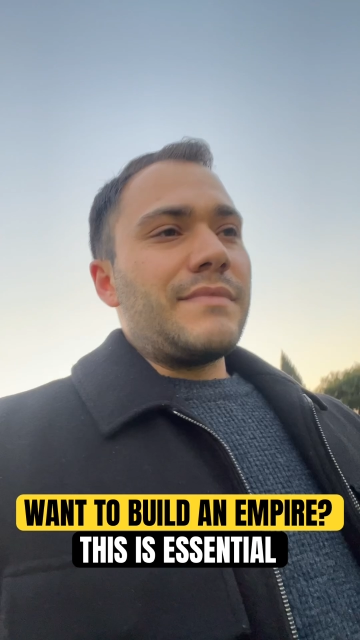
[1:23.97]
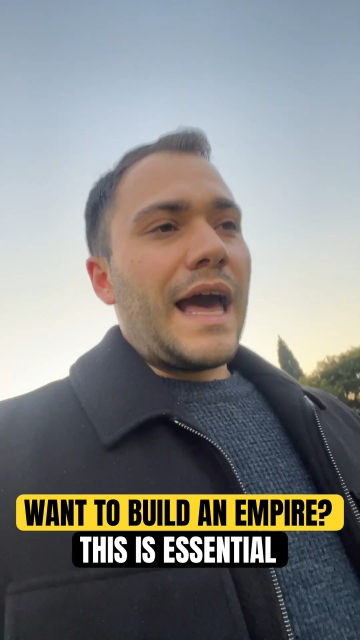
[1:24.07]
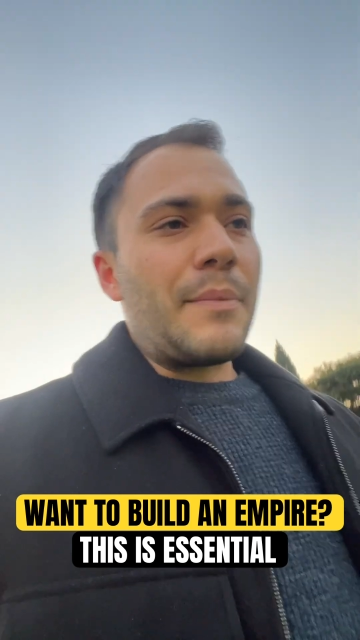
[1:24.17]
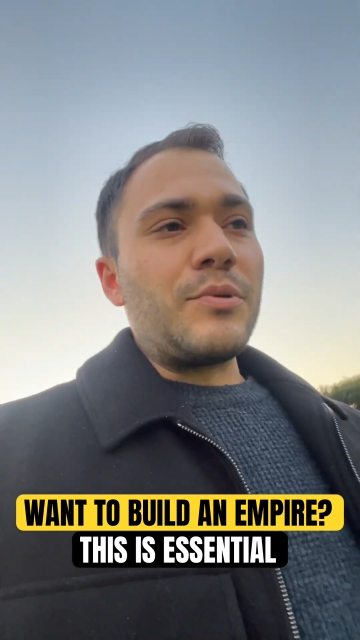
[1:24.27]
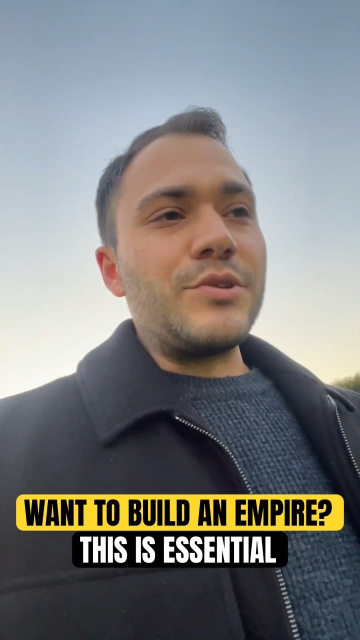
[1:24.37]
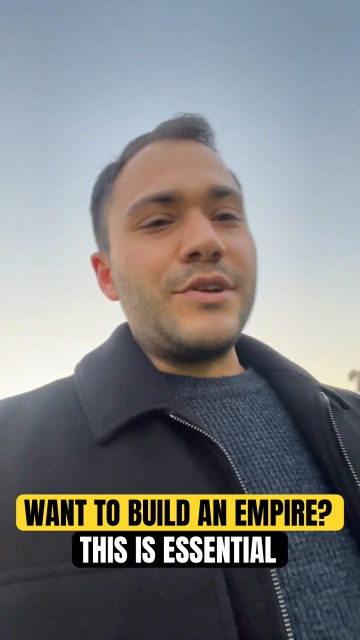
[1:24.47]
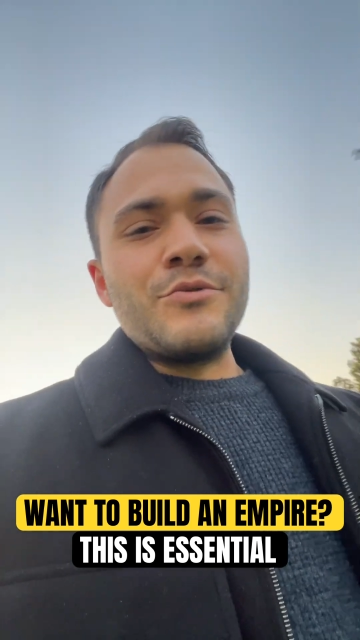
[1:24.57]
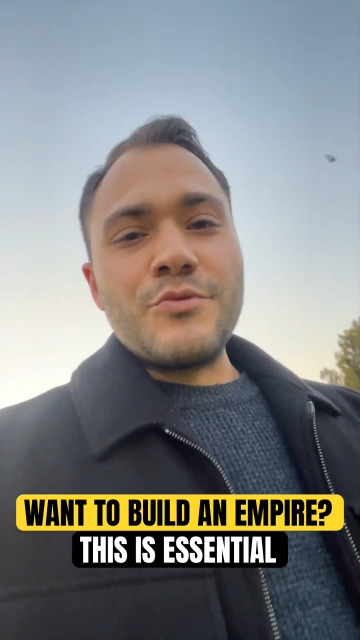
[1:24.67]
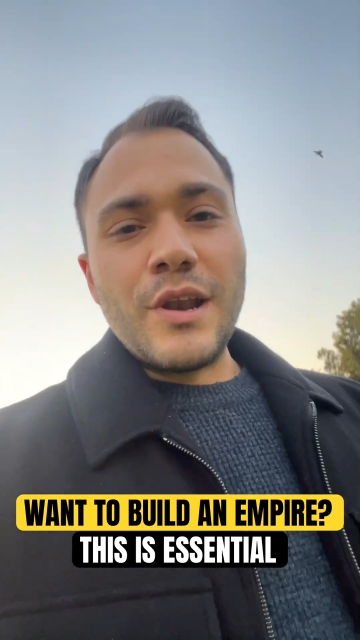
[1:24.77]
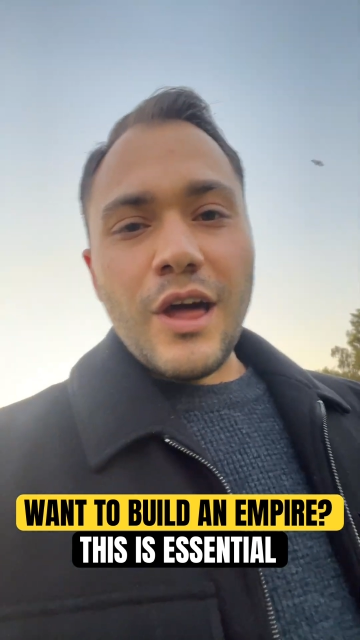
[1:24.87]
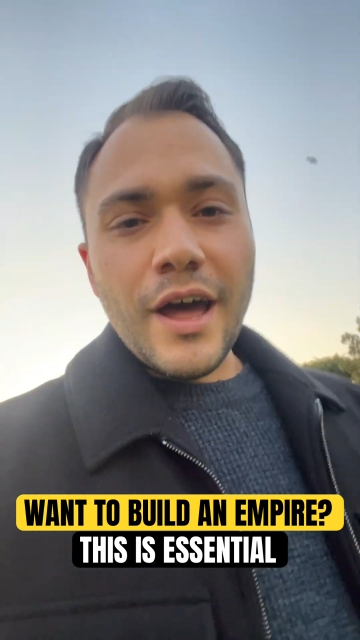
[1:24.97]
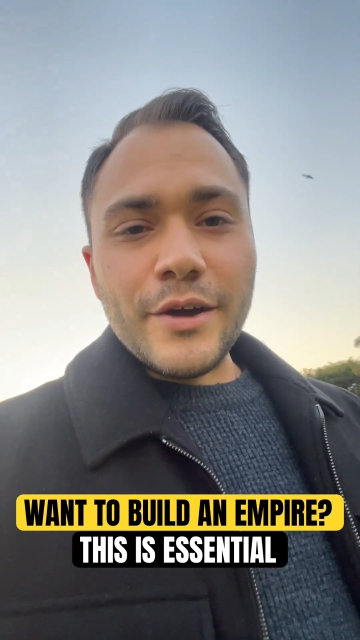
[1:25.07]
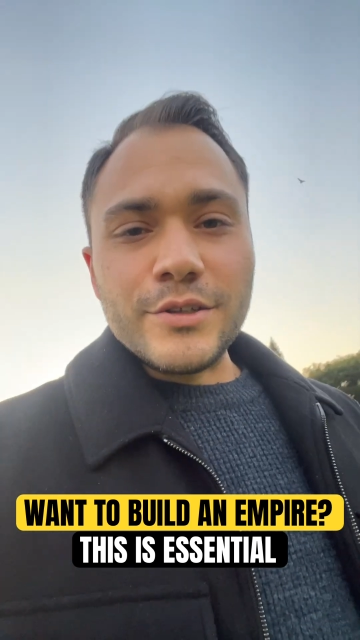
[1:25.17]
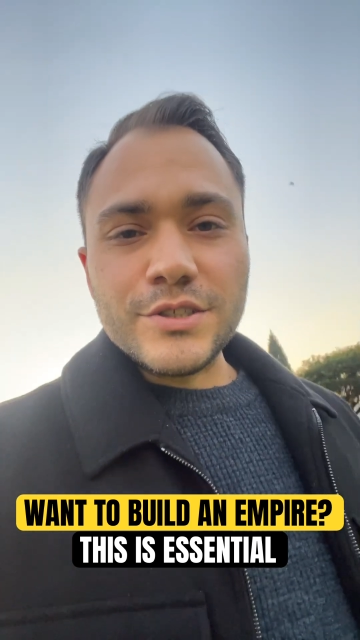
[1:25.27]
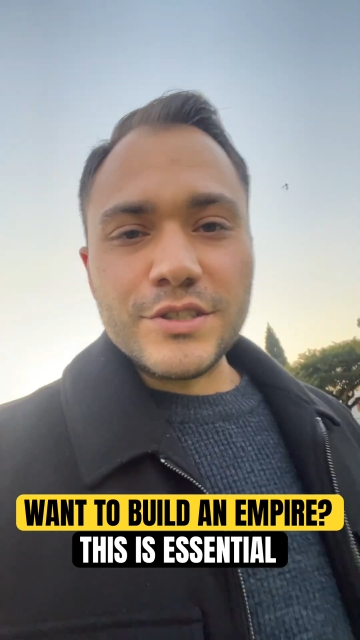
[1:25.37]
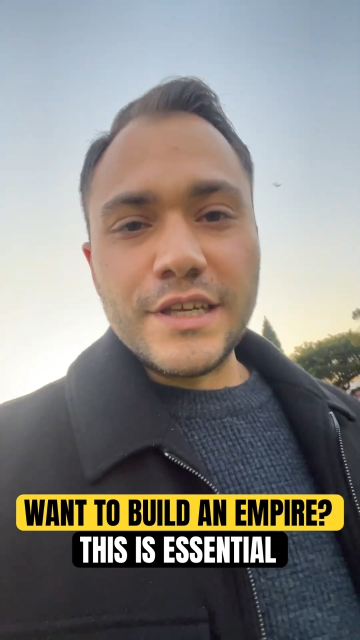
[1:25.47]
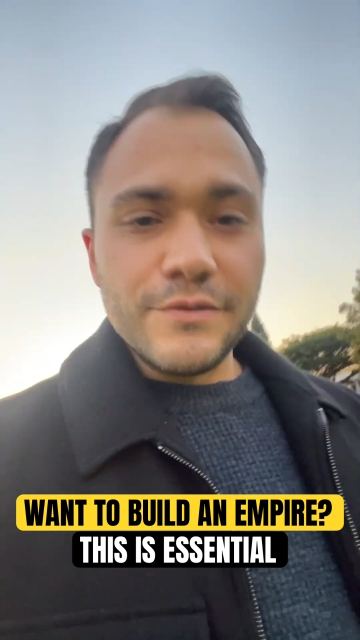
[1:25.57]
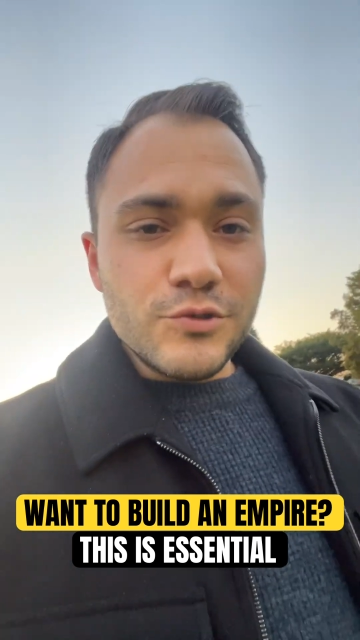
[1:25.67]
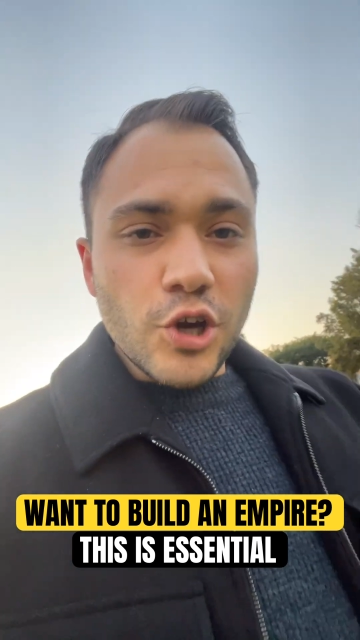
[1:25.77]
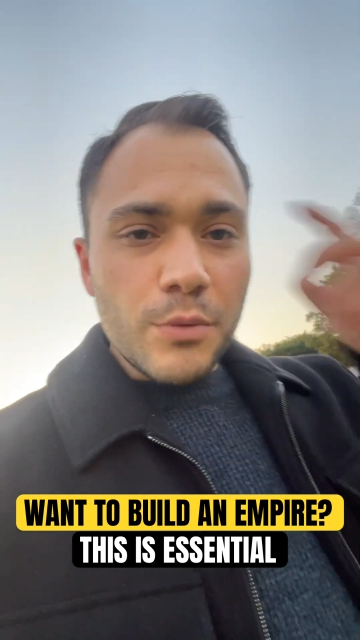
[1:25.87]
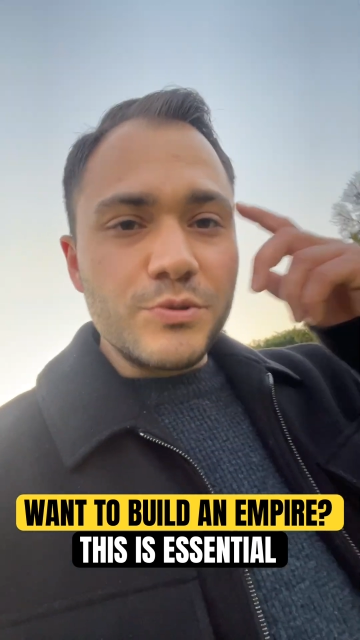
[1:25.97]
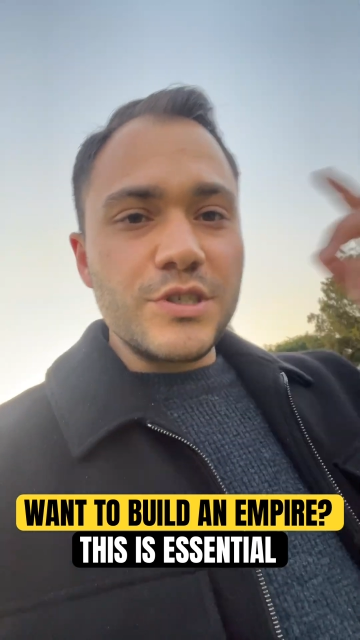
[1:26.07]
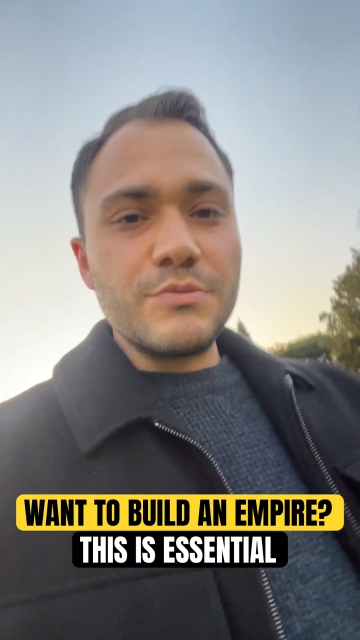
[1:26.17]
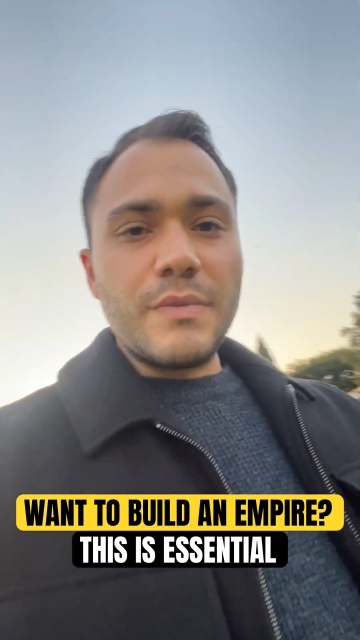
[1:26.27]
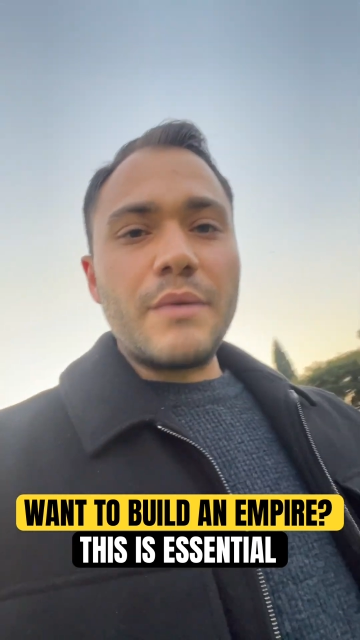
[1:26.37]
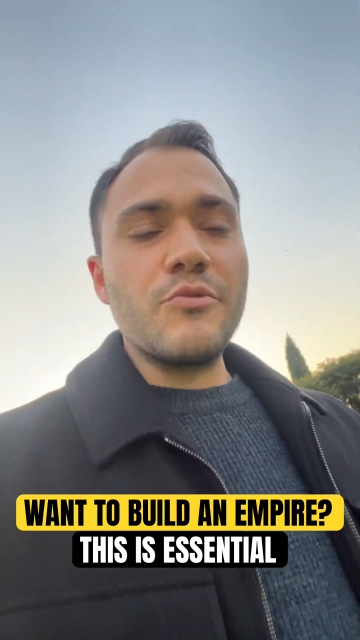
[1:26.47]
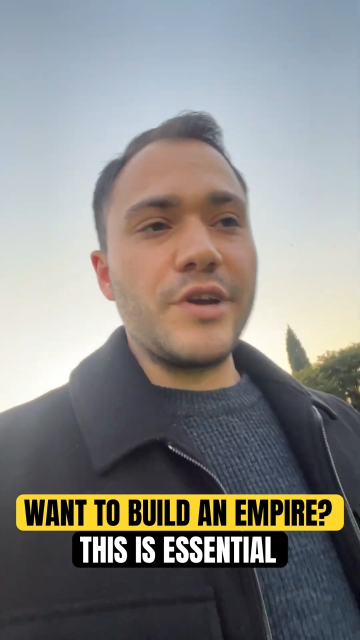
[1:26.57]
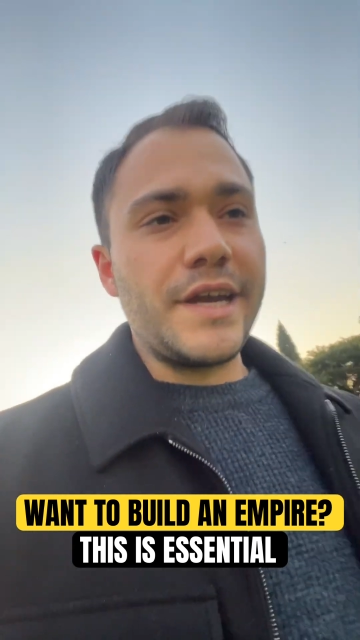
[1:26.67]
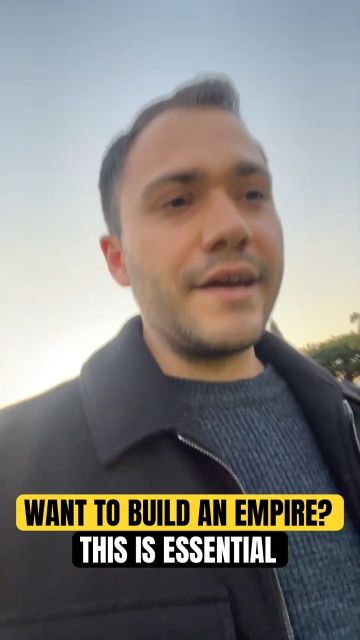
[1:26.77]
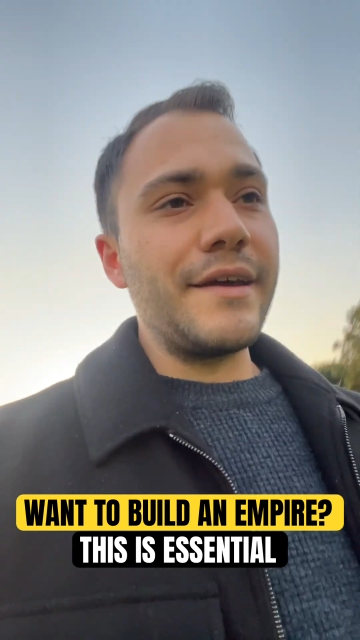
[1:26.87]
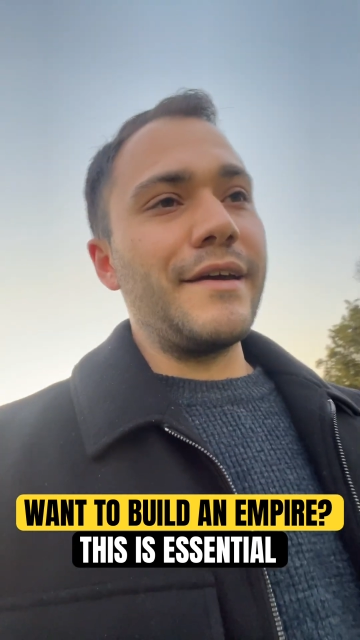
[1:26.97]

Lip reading: Apple didn't rely on Steve Jobs' memory.